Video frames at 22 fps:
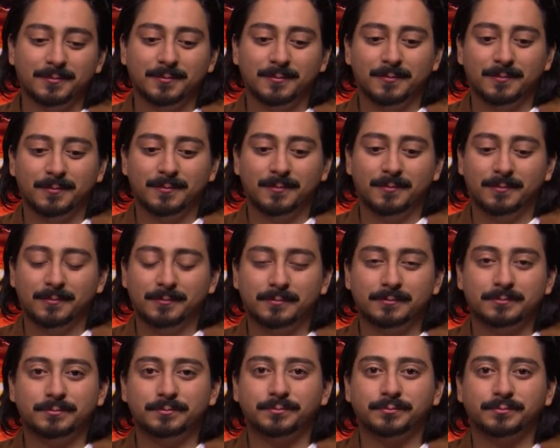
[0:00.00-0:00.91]

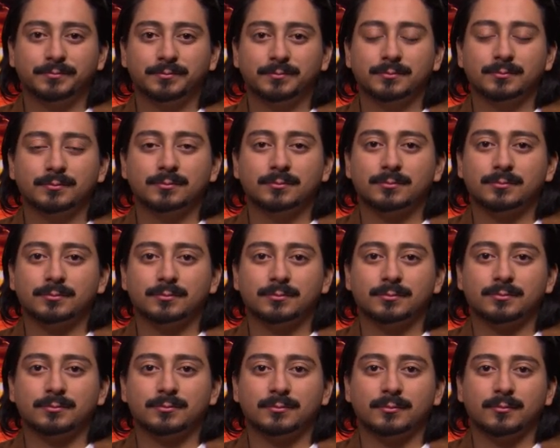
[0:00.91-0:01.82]

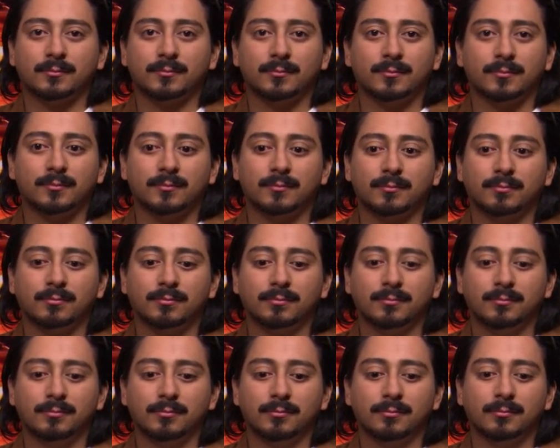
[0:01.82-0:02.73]

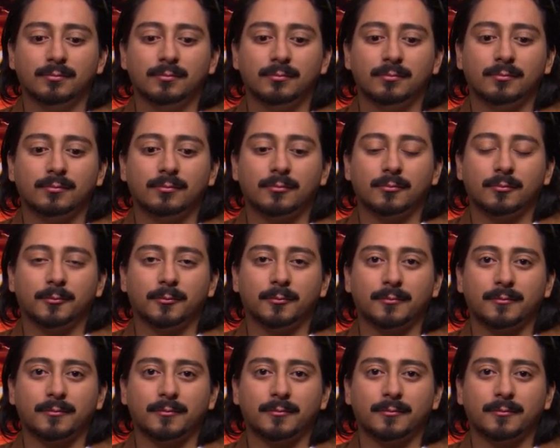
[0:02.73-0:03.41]
[no speech]